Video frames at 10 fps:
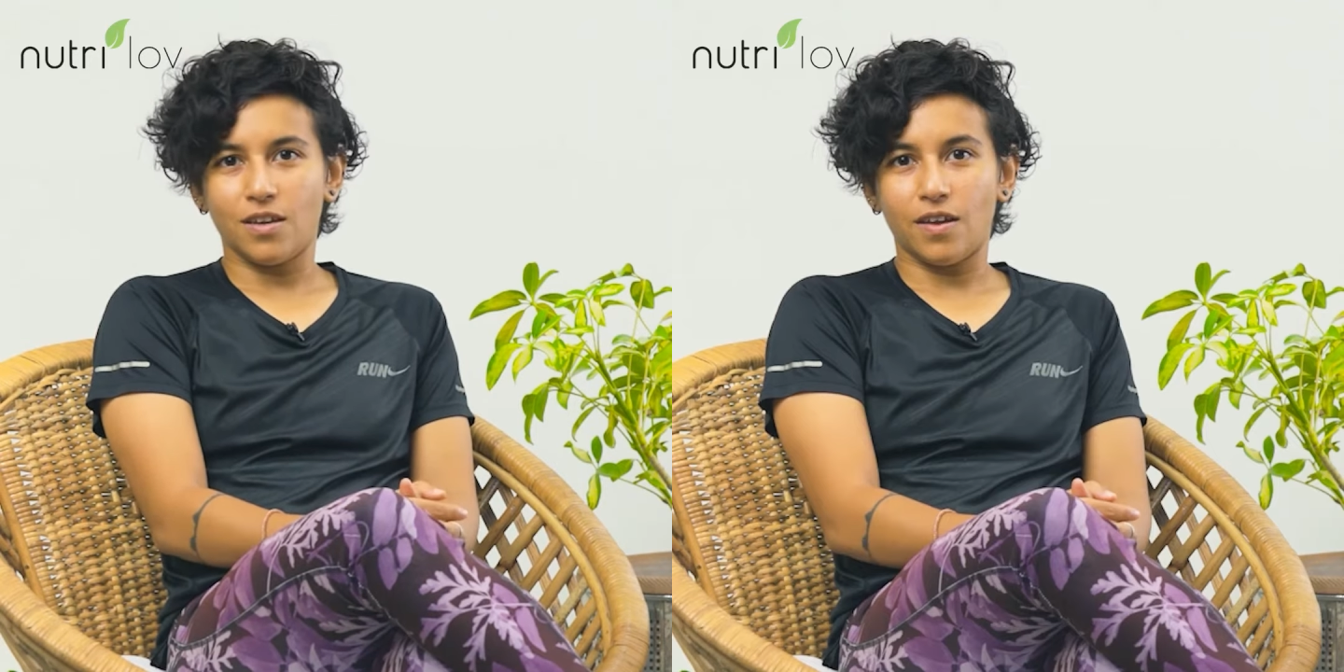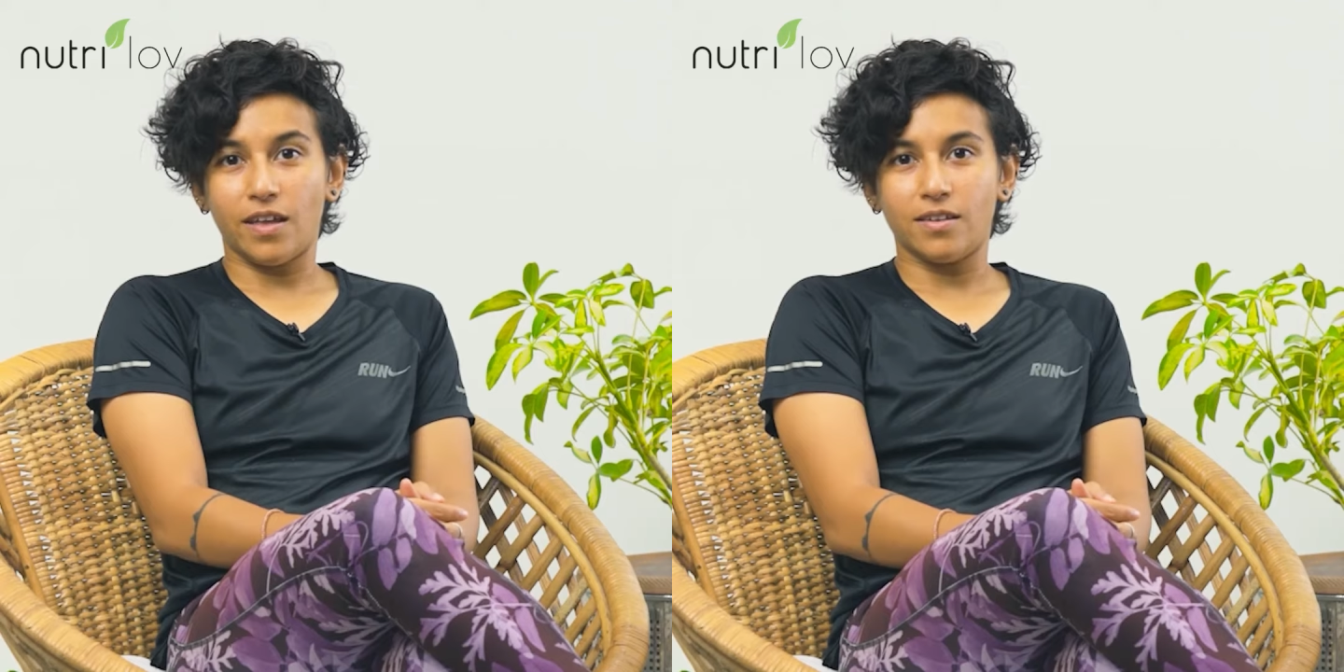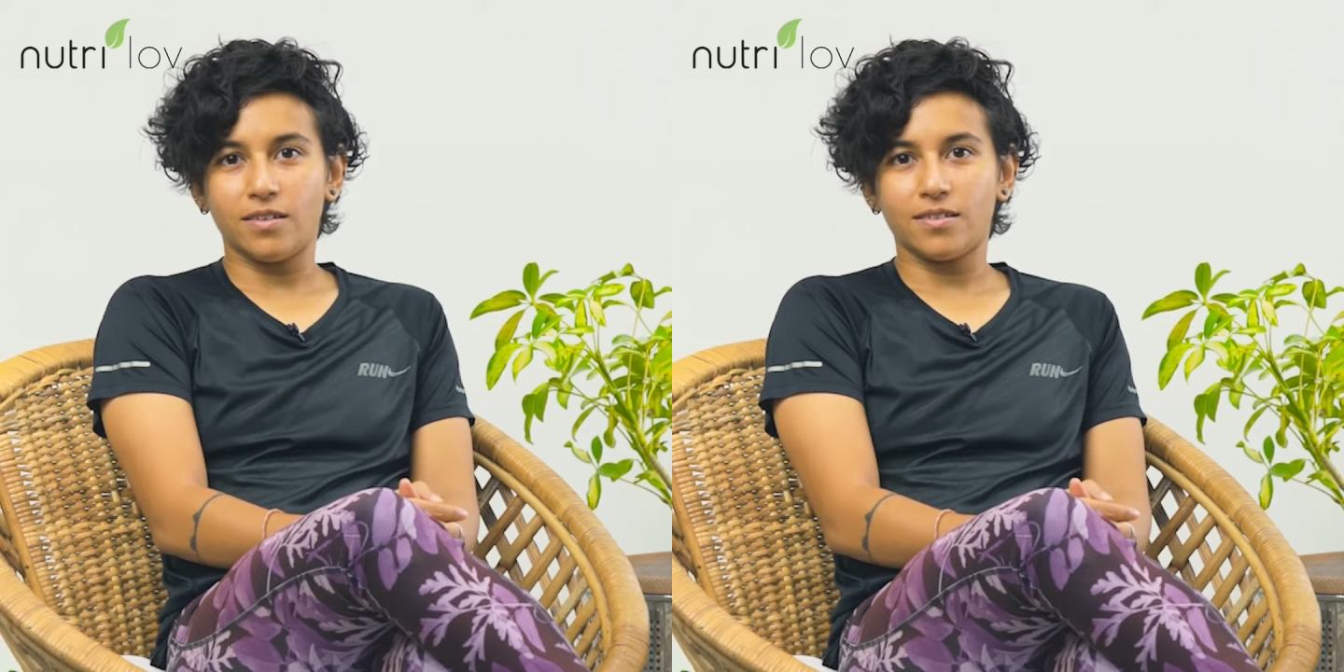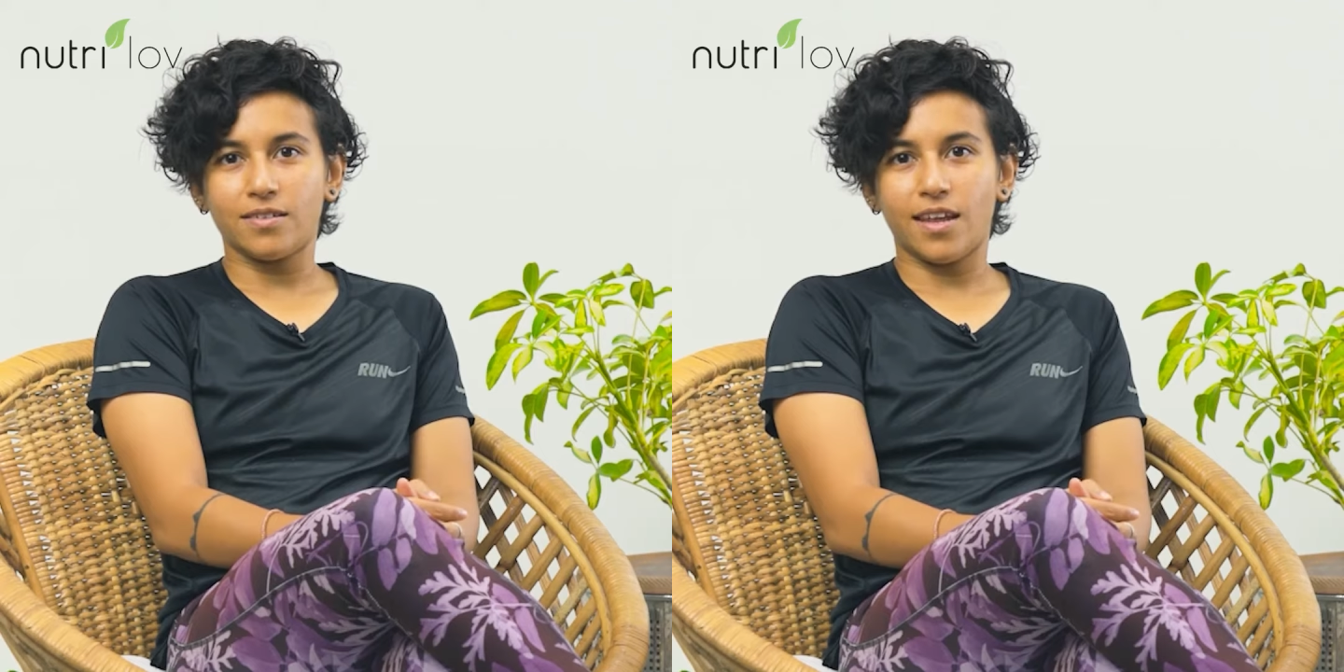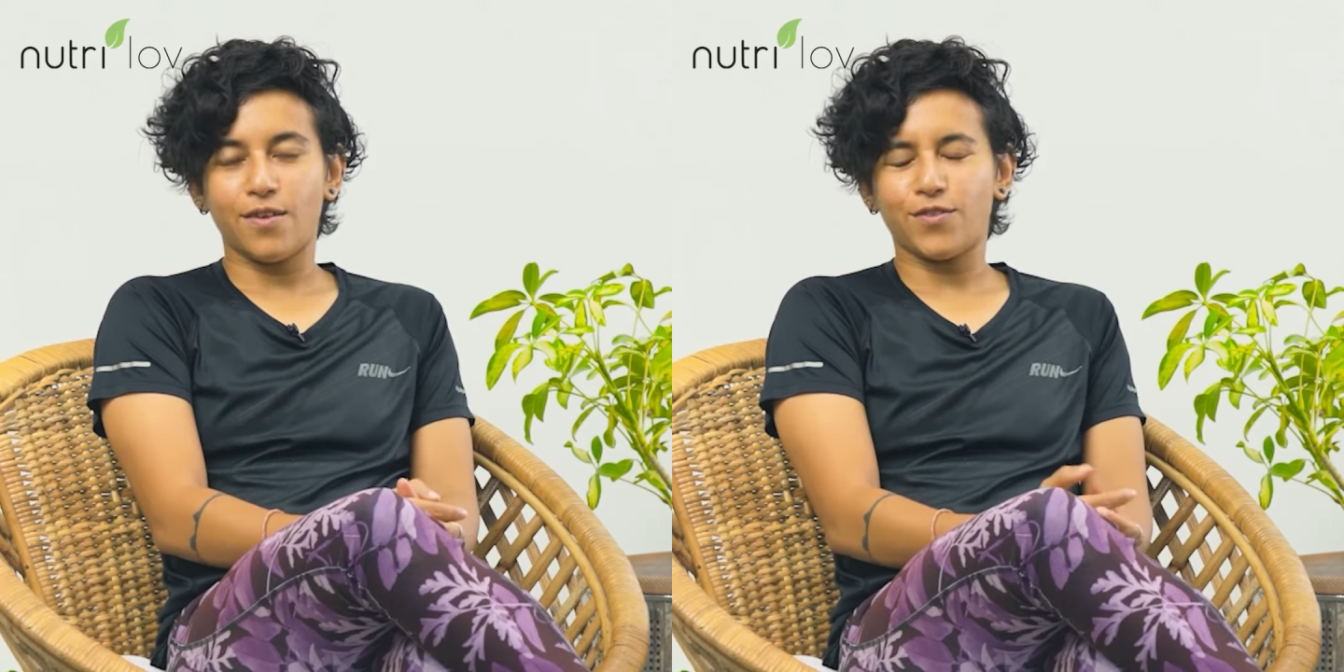and
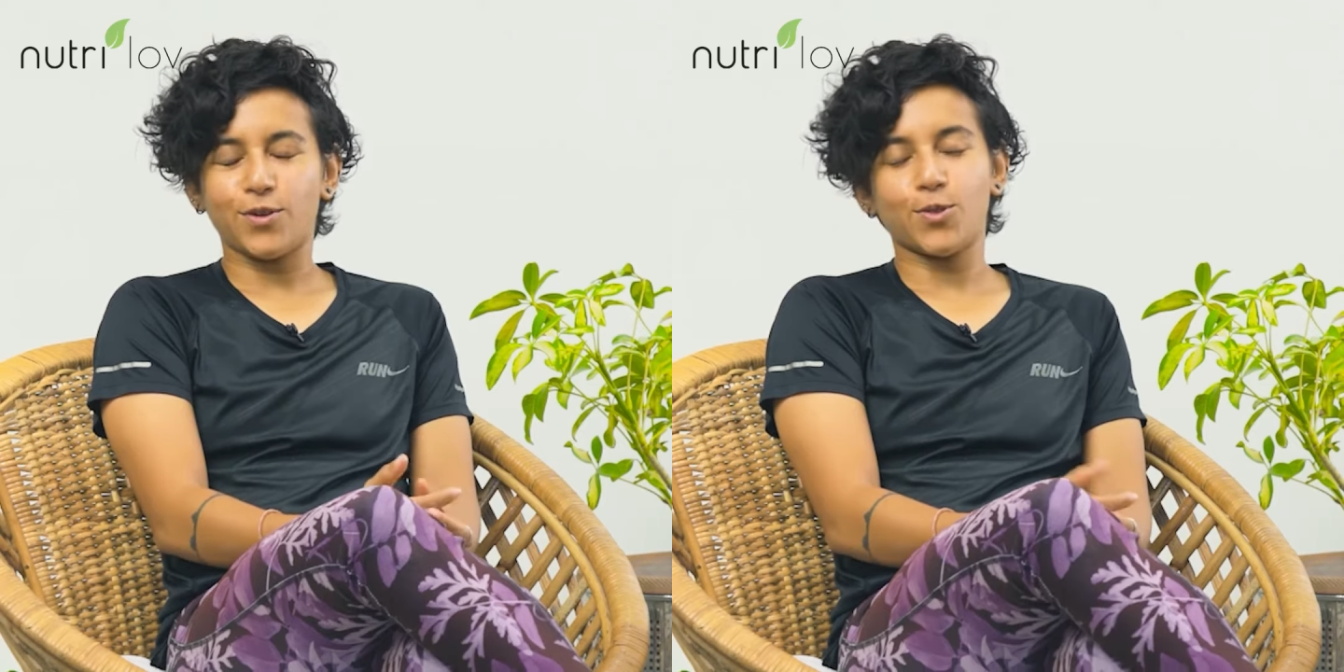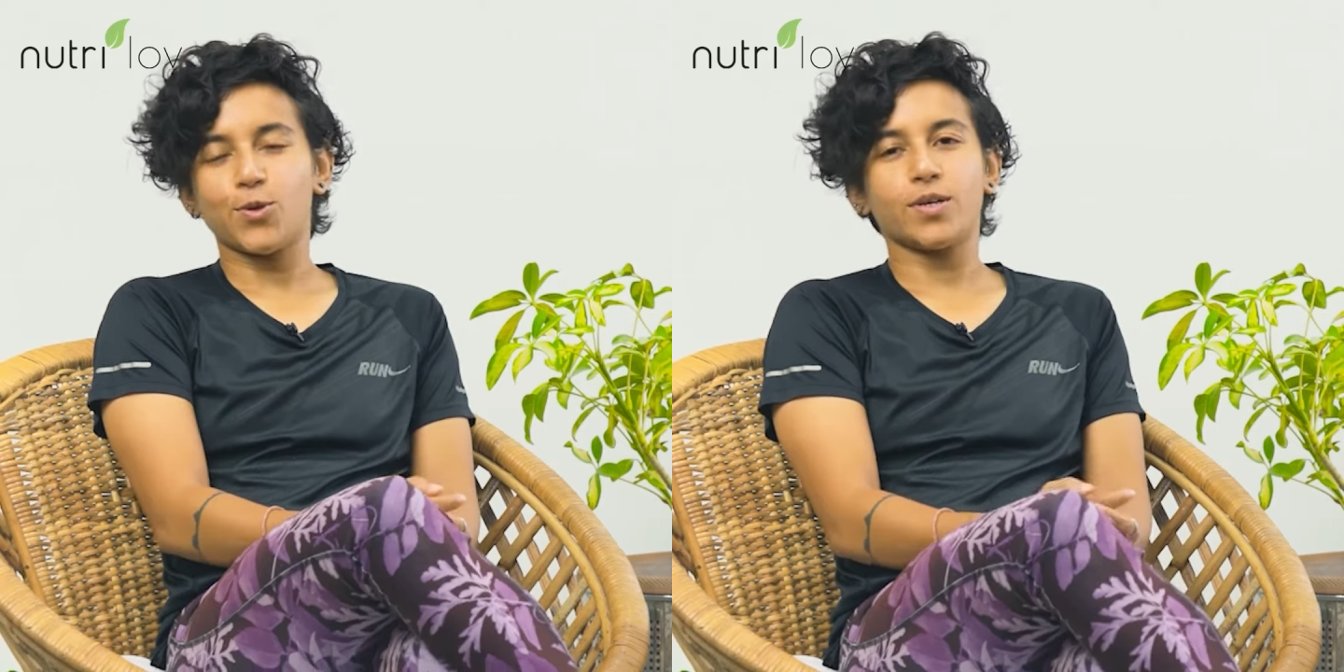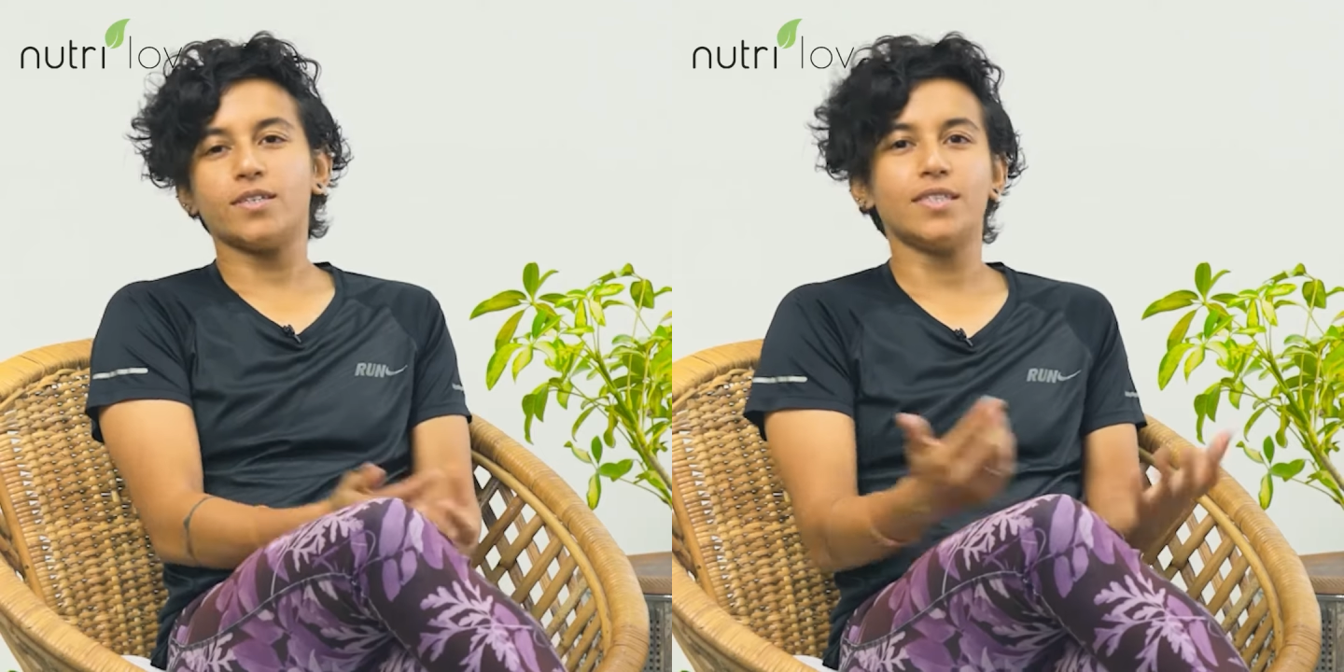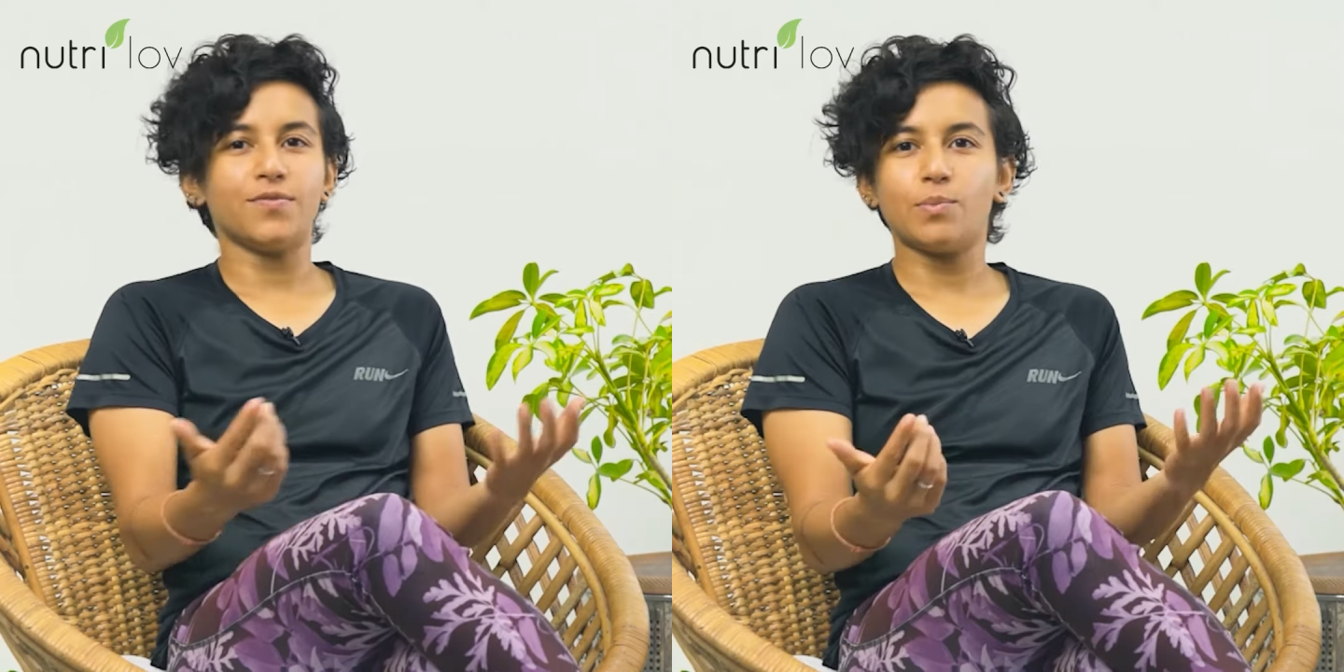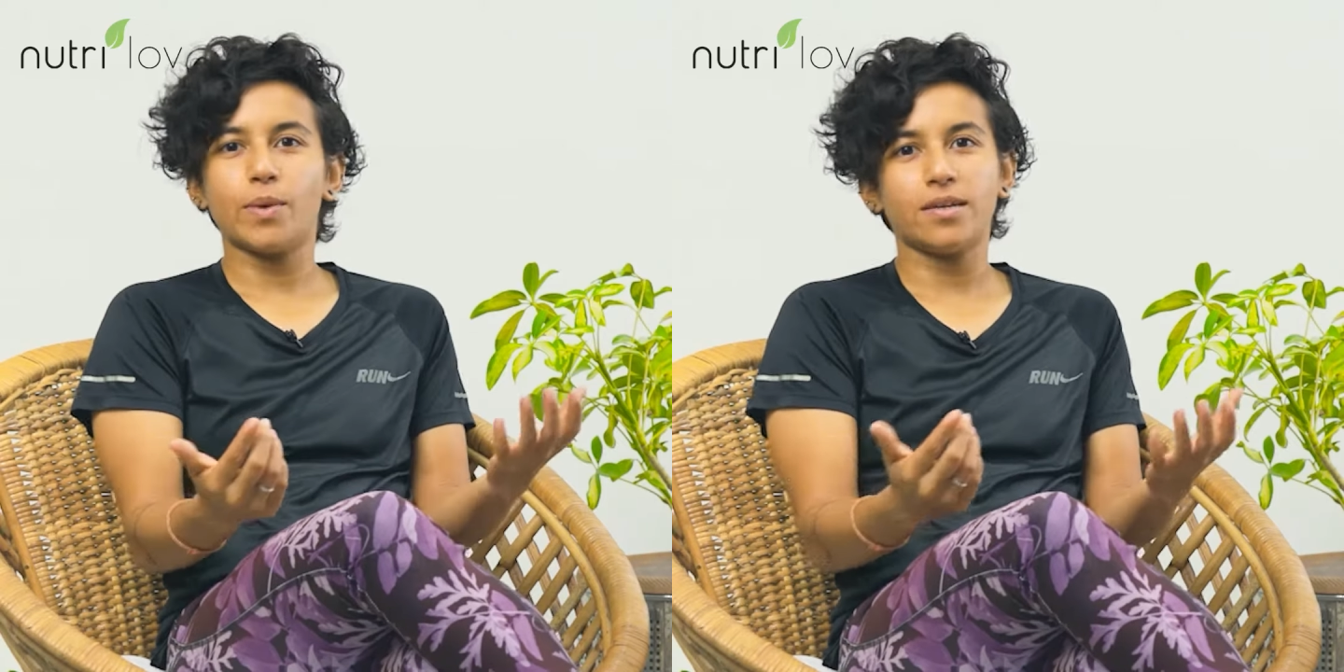and if they're local,
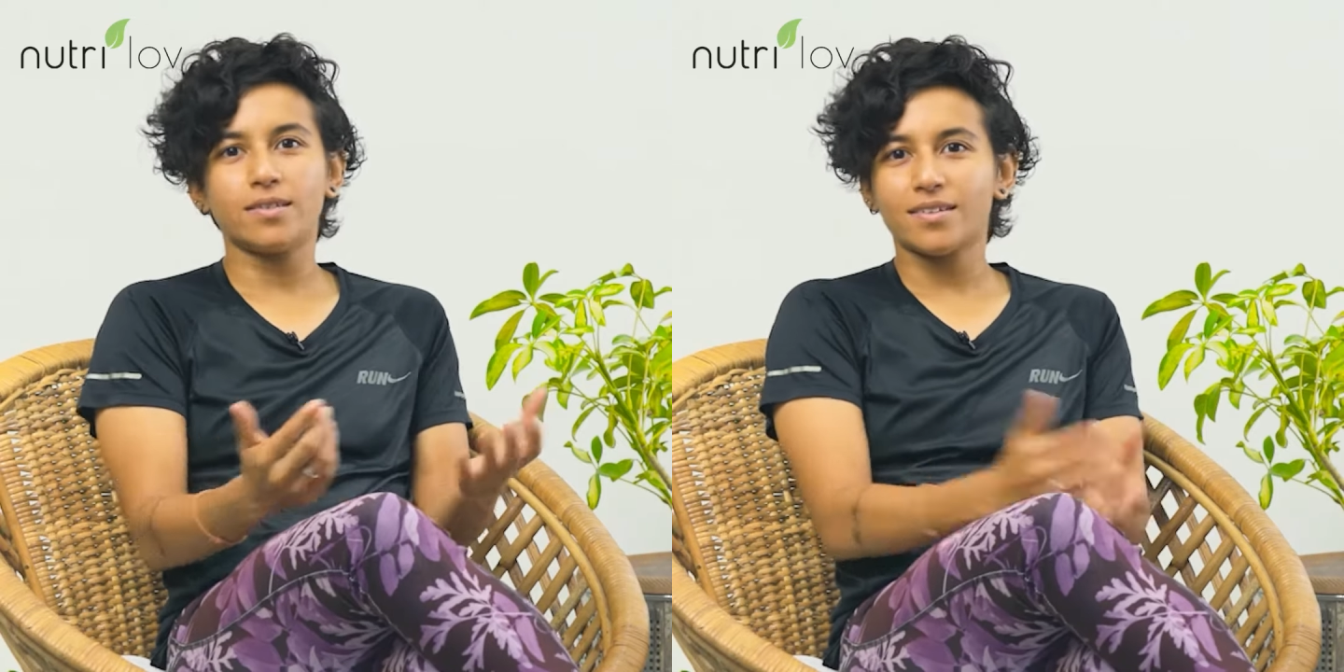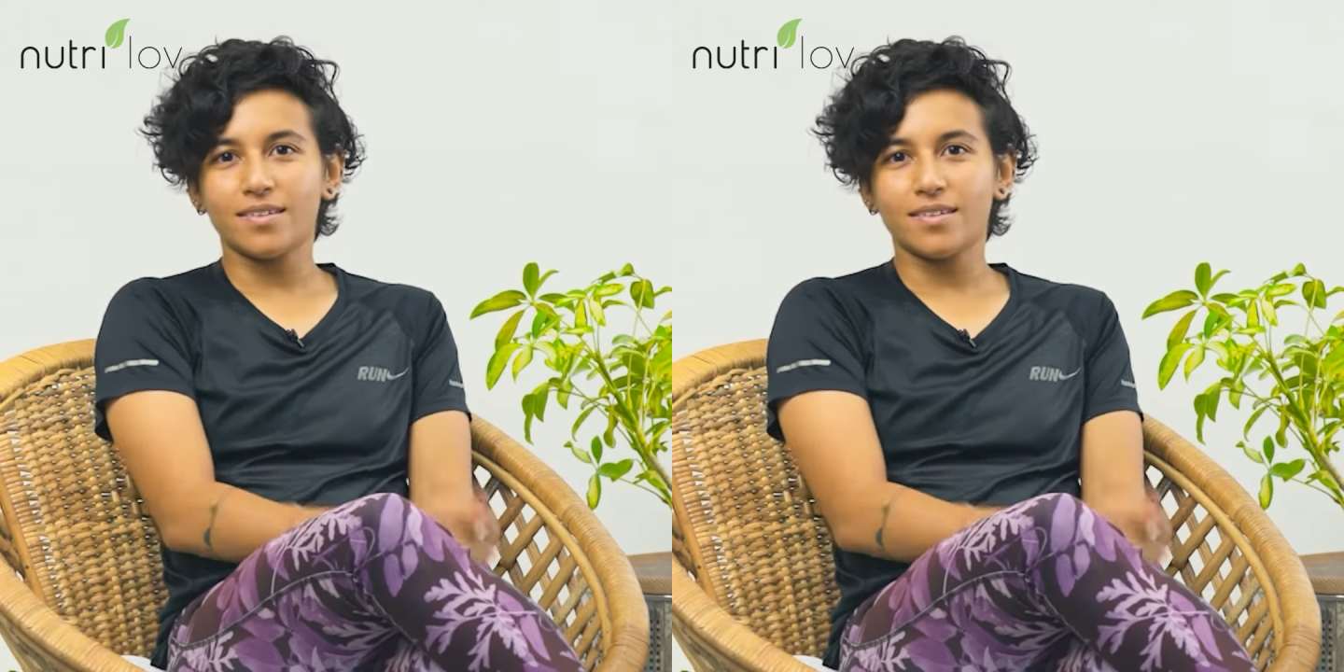even better.